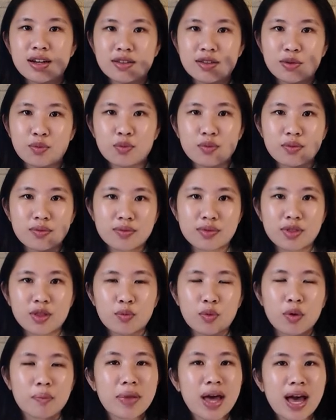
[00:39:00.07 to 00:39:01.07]
the the
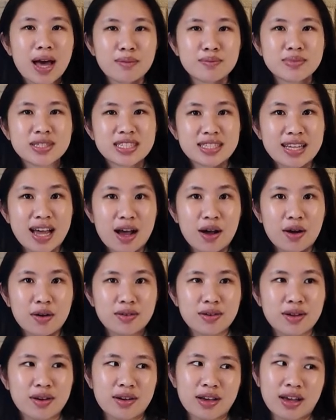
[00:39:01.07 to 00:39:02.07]
wapap
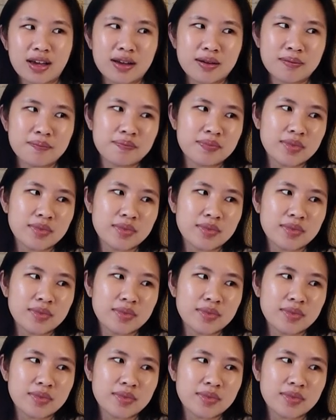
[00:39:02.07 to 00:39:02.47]
sound, okay?